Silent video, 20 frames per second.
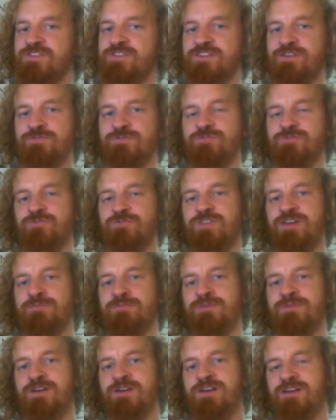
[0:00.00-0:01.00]
They don't do
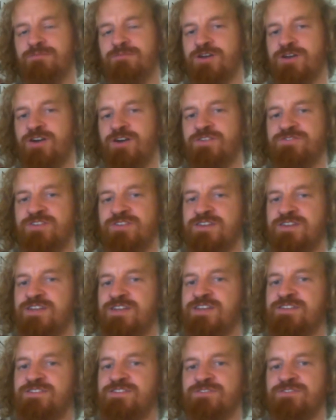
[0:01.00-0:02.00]
them because they
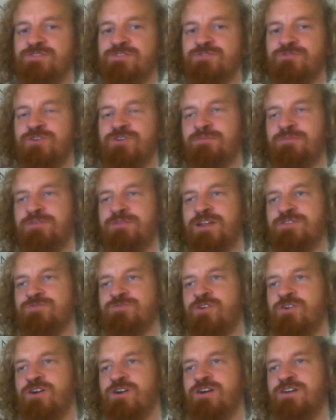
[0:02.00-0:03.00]
need to do a
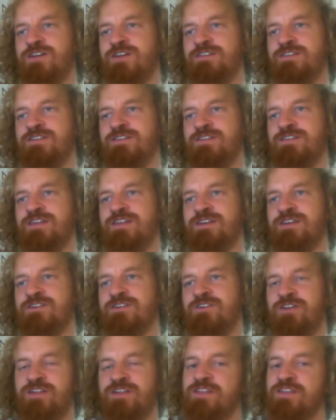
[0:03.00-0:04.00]
Planeswalker in a
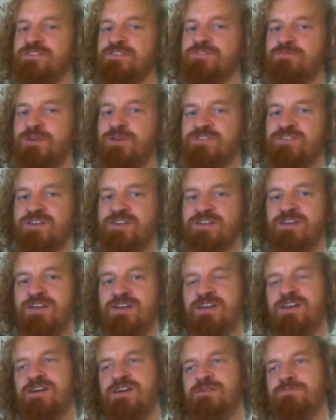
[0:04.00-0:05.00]
color that's missing,
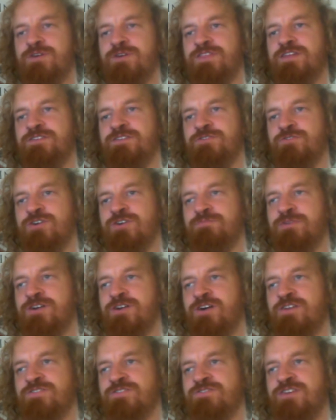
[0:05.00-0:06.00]
but they do it
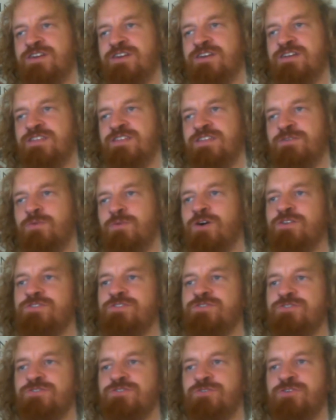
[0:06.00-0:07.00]
because they want
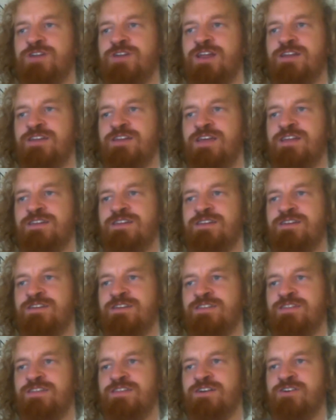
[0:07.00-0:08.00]
to do it,
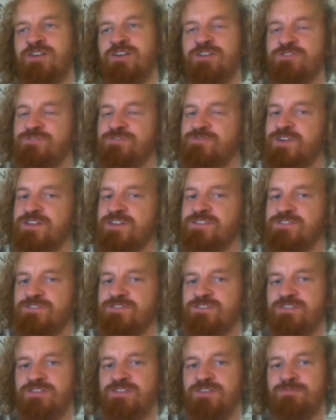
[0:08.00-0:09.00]
and the colors
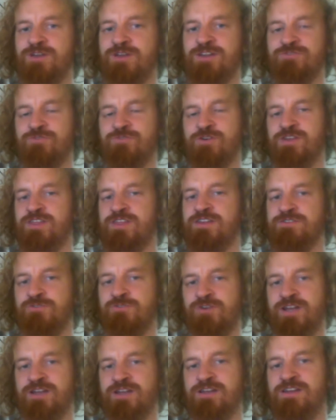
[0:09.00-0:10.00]
fits the Planeswalker they're
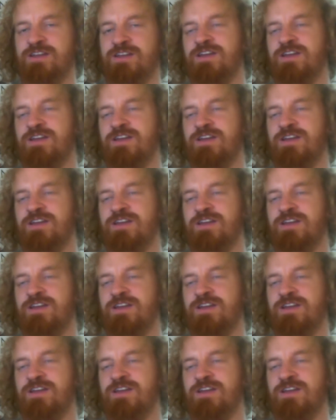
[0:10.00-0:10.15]
doing.